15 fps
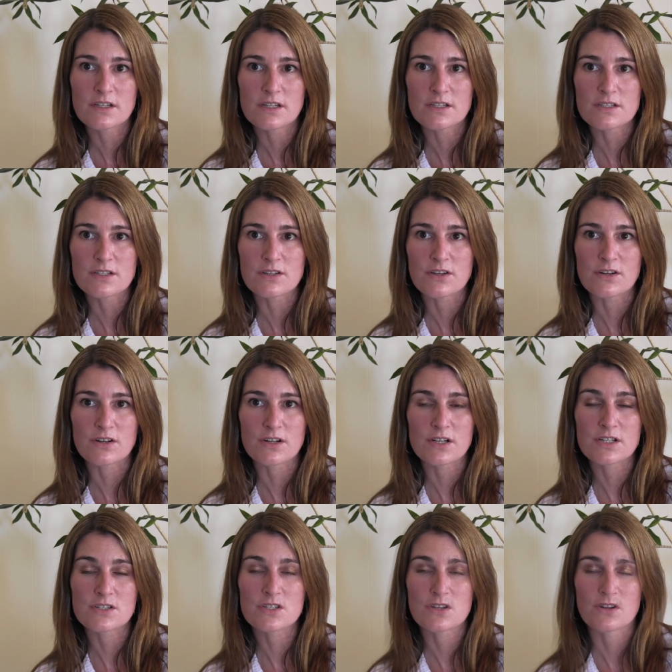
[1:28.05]
into your
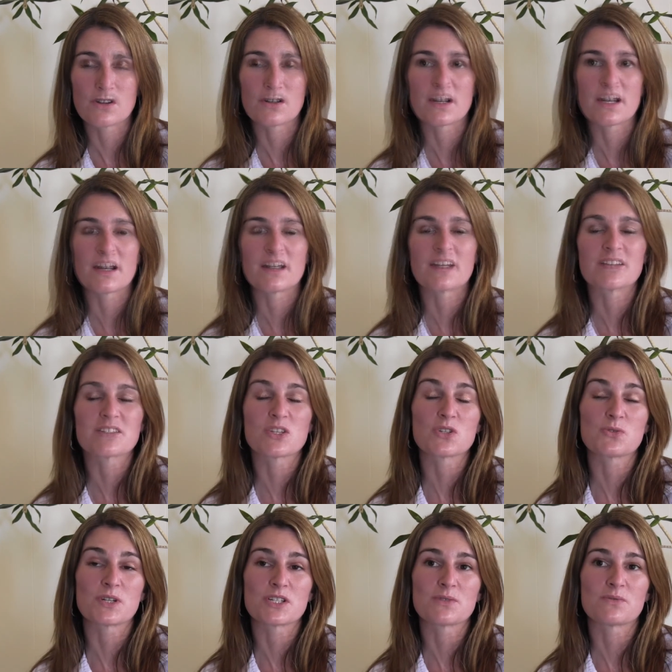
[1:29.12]
concern. I had a
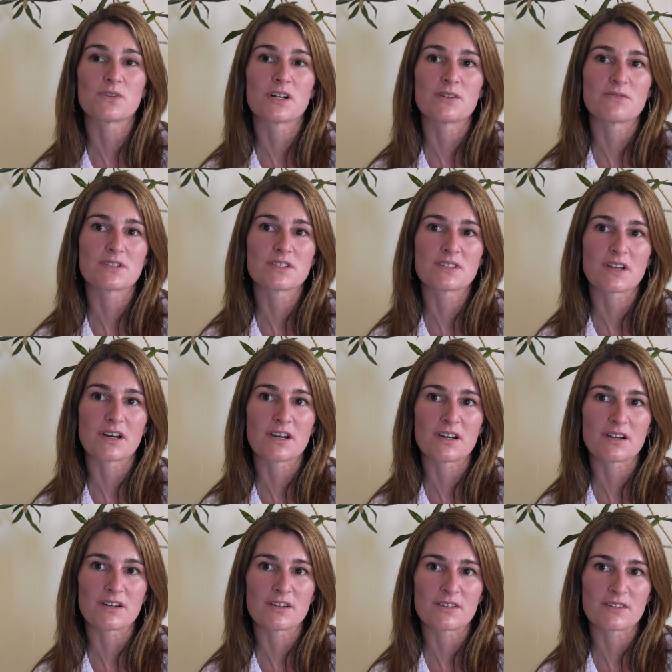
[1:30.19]
situation where I was.
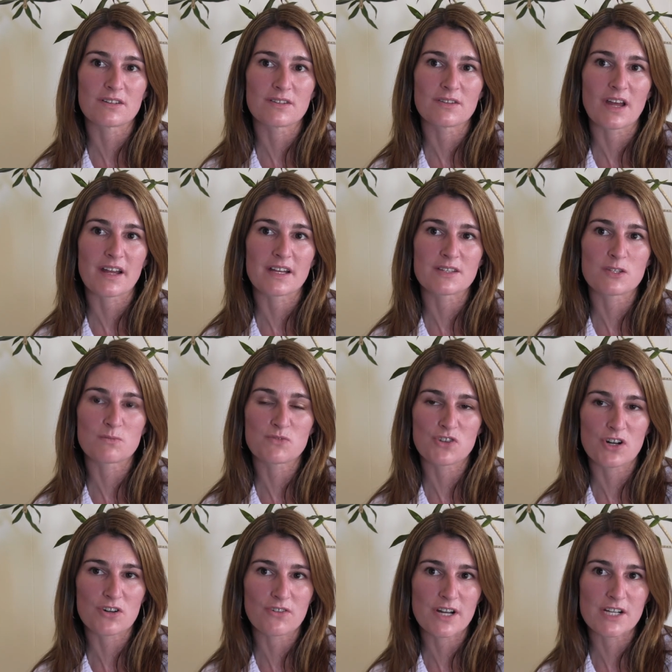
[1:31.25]
Uh, I had some
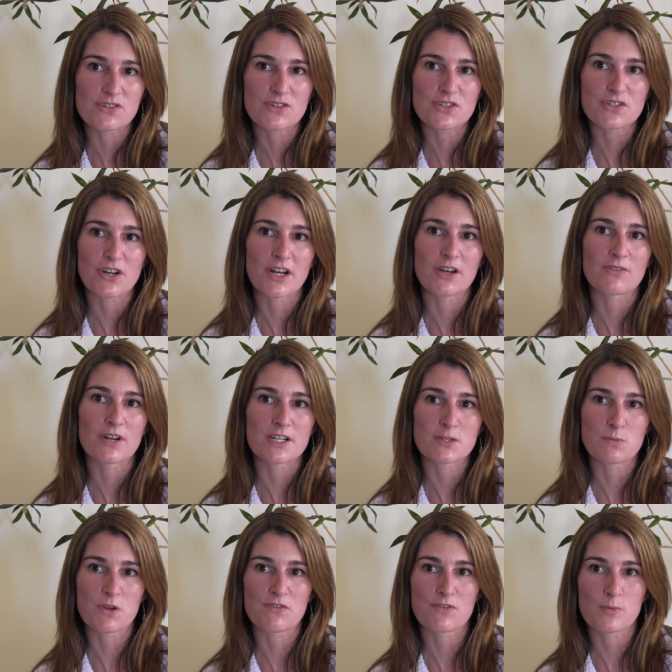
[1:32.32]
drunk rangers trying to
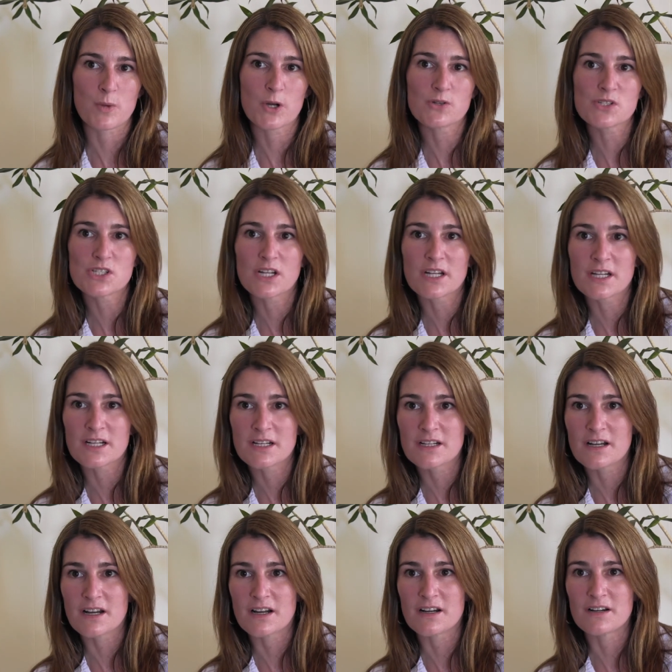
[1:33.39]
arrest me for poaching.
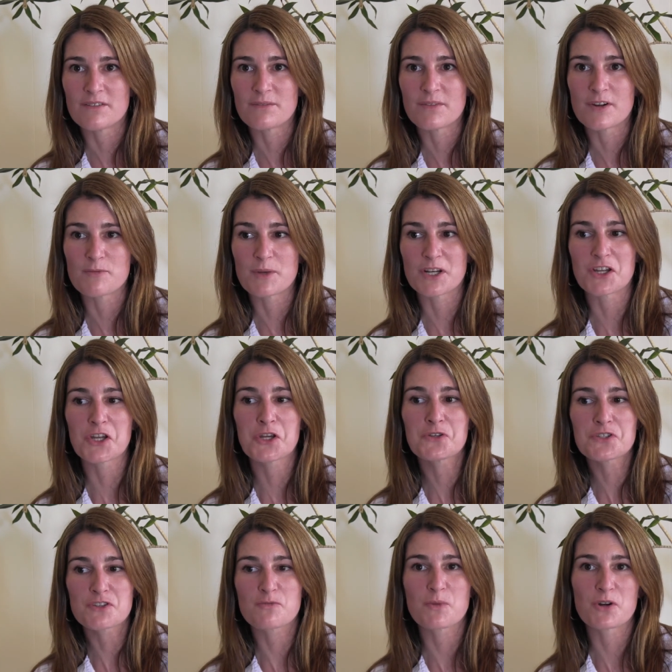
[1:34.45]
Um, I've been
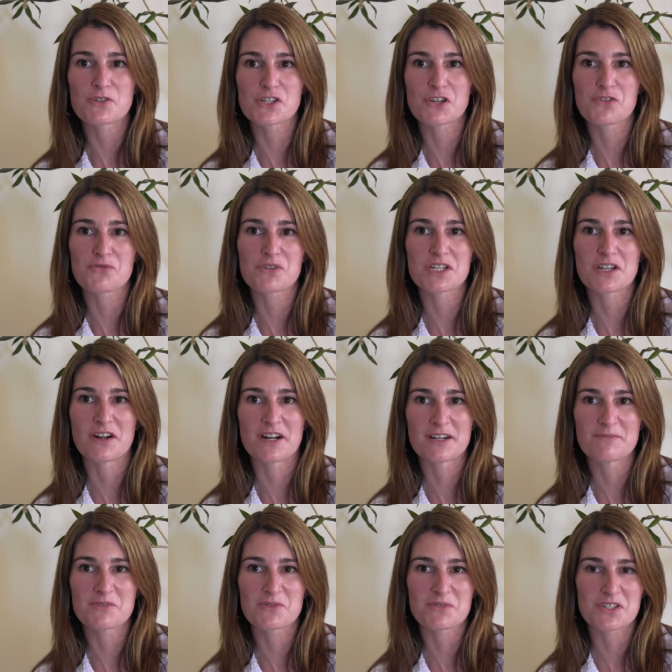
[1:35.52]
accused of poaching three
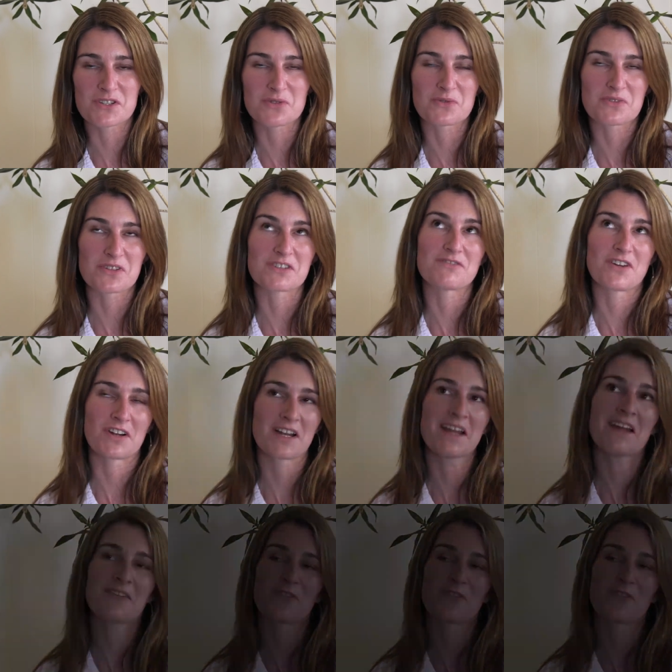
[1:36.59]
times, which is really funny.